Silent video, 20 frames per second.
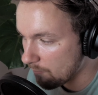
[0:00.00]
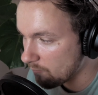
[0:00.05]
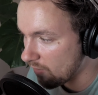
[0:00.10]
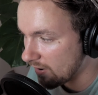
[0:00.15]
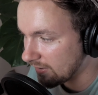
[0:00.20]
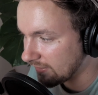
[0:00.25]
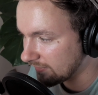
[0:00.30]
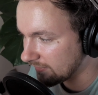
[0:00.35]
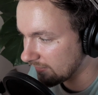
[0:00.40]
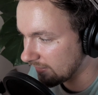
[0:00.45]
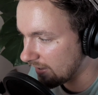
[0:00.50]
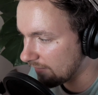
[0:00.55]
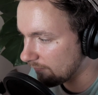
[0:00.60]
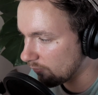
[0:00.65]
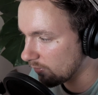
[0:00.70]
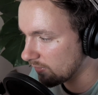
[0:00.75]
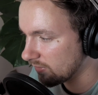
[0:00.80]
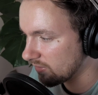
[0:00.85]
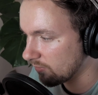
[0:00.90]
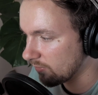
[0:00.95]
ready to
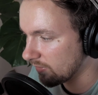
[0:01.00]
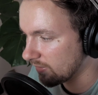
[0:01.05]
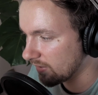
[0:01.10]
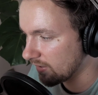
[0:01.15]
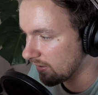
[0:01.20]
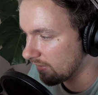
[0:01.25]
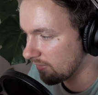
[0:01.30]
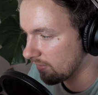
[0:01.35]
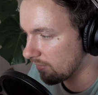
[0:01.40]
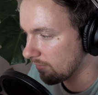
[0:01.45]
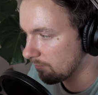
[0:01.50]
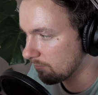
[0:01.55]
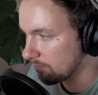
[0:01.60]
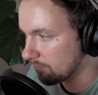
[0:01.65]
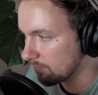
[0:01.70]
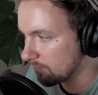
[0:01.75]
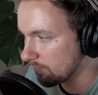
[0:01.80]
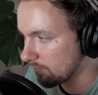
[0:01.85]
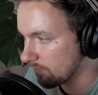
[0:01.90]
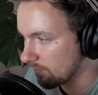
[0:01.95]
level with you with another
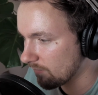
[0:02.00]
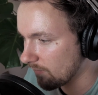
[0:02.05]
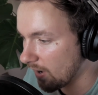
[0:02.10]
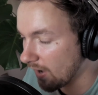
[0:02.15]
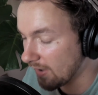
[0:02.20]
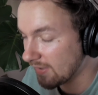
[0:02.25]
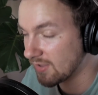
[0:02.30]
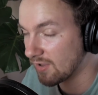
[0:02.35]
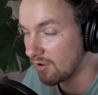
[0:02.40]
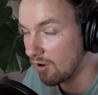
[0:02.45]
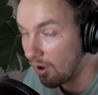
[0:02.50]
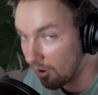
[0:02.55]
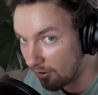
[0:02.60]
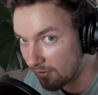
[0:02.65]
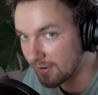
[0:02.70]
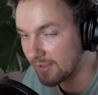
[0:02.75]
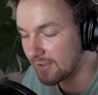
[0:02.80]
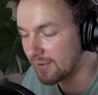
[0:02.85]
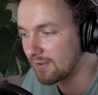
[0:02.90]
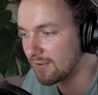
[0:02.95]

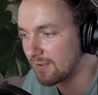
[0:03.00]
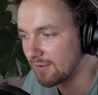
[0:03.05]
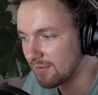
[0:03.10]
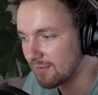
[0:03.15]
iconic.